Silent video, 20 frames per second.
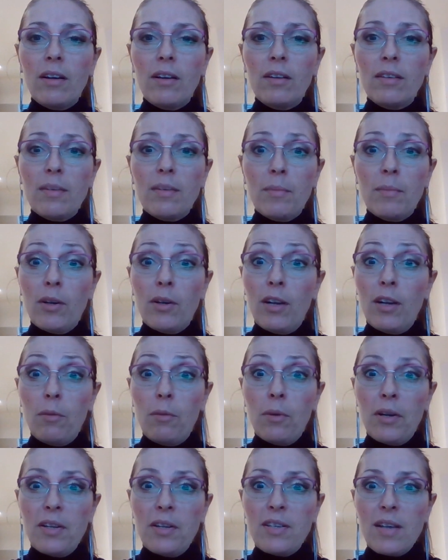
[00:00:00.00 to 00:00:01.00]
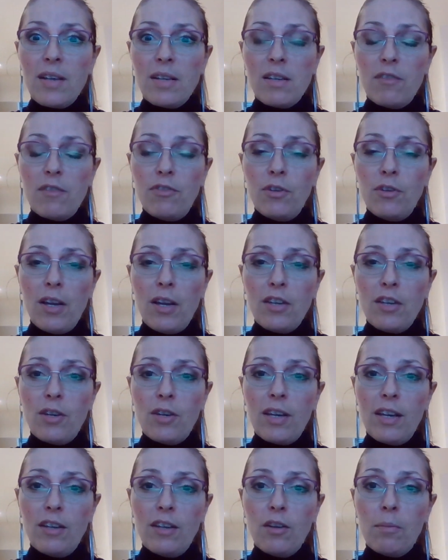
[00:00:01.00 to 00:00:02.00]
some early warning signs if you
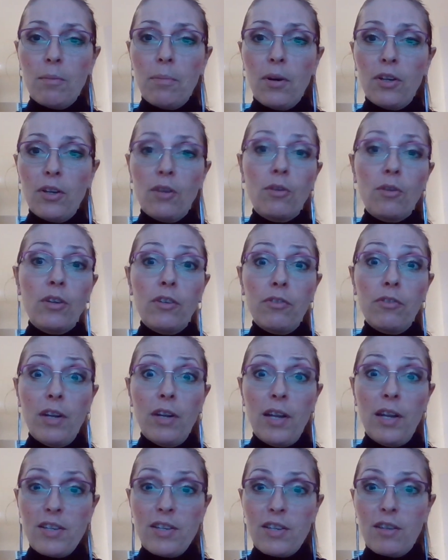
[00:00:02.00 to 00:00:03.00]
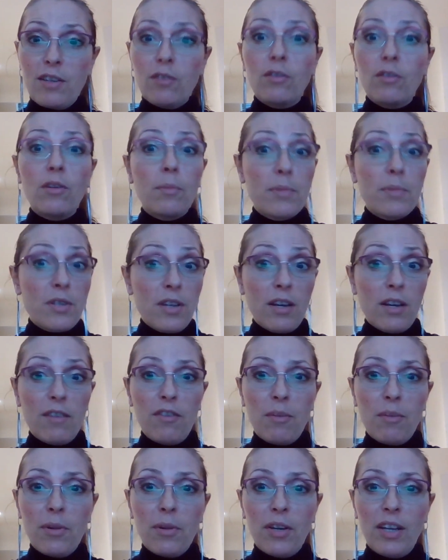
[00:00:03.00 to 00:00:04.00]
educate your body or if you listen and observe
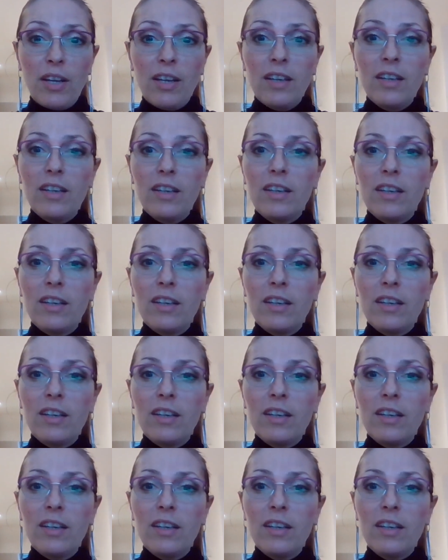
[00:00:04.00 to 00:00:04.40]
your body